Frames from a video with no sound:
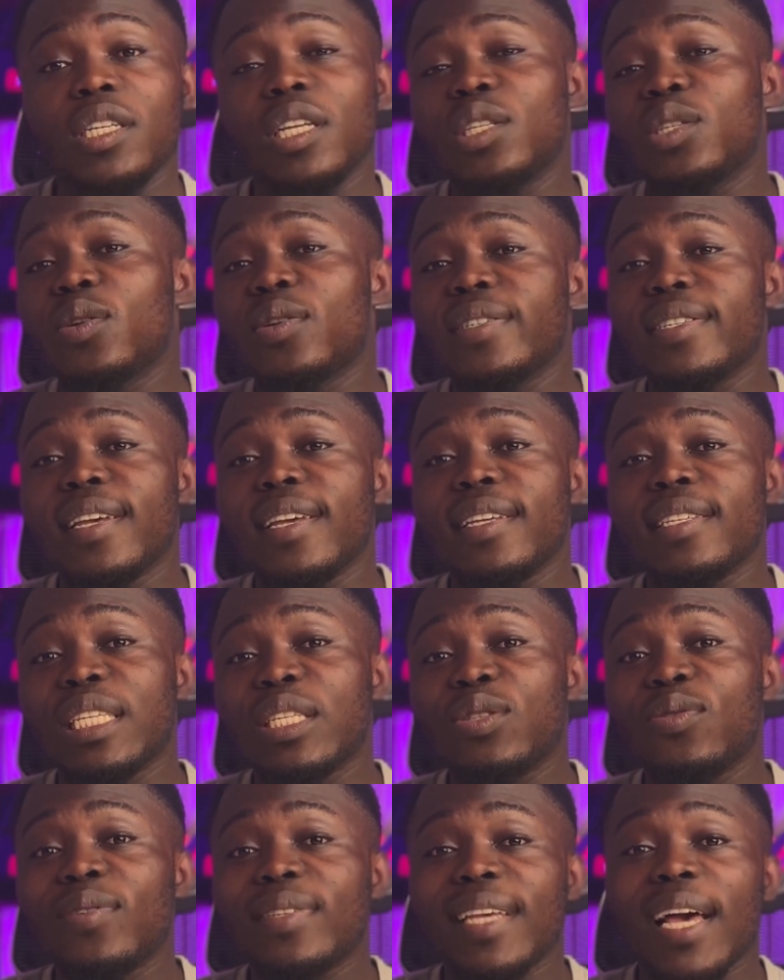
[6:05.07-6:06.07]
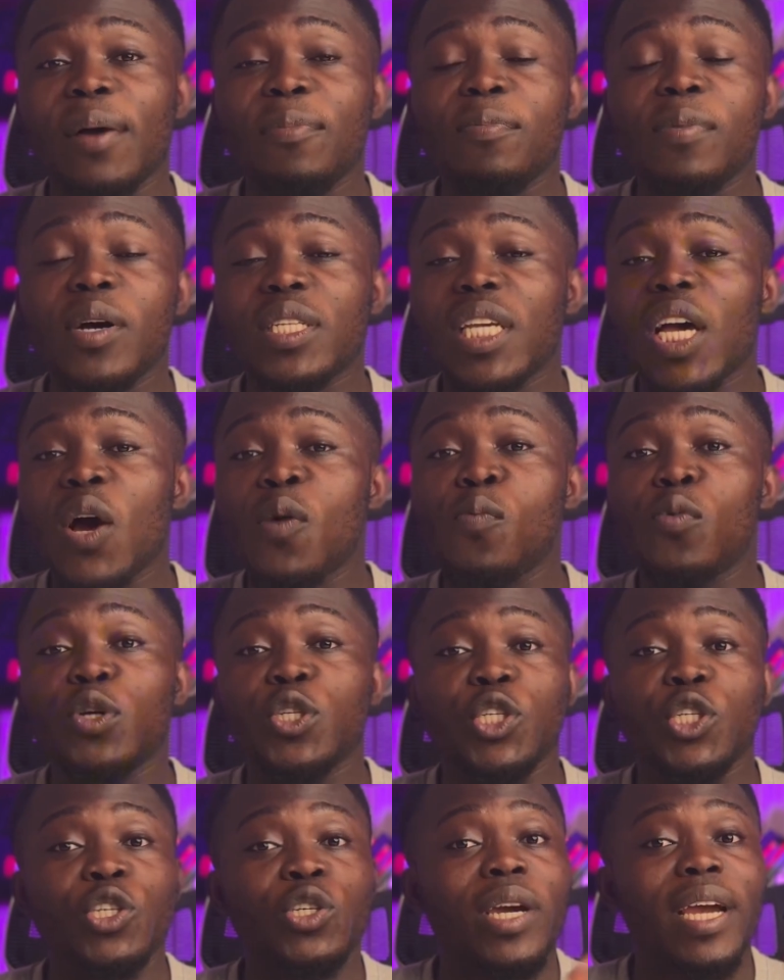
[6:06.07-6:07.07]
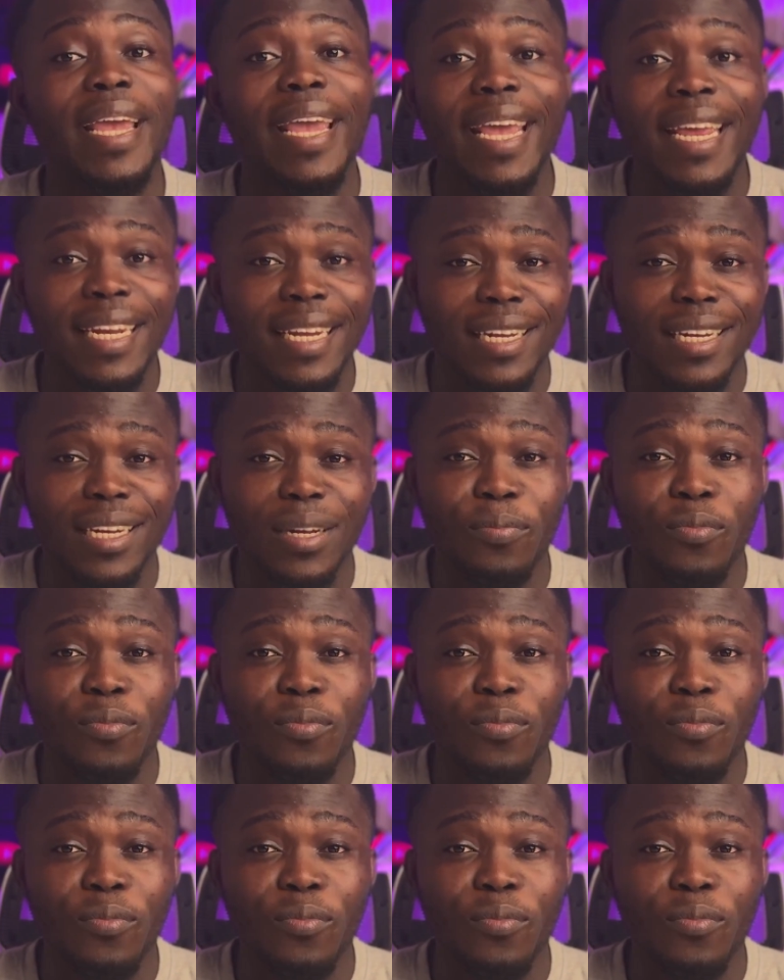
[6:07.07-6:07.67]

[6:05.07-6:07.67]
success is not about how much you are earning,